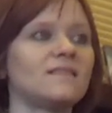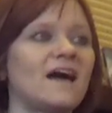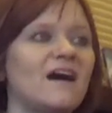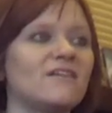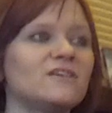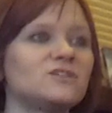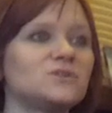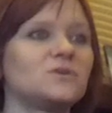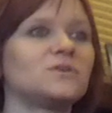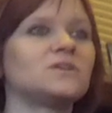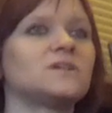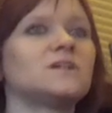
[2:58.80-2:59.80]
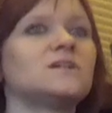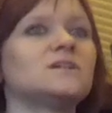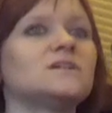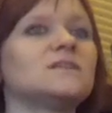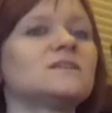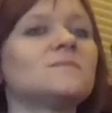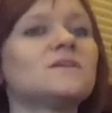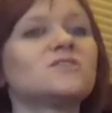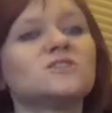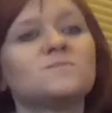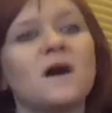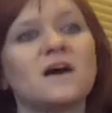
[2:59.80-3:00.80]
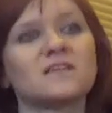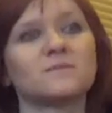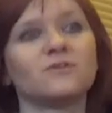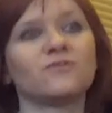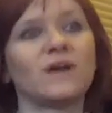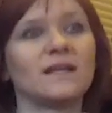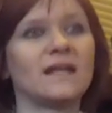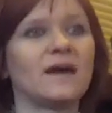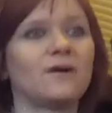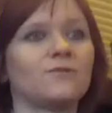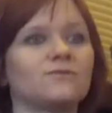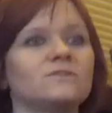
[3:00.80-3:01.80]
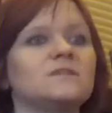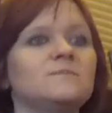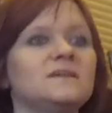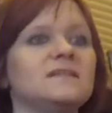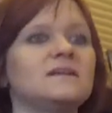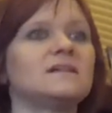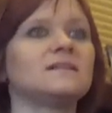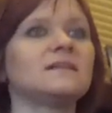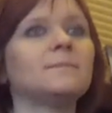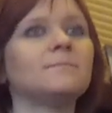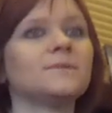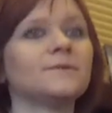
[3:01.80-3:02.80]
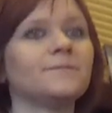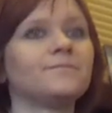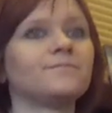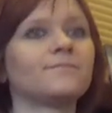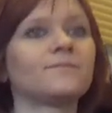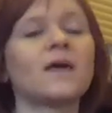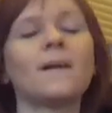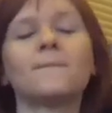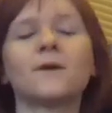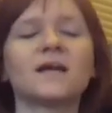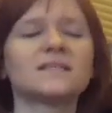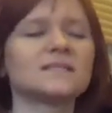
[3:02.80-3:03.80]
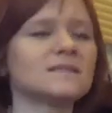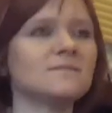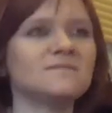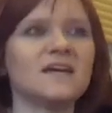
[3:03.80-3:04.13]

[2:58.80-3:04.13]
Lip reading: Allow the shoulders as much as possible right now to be not pressing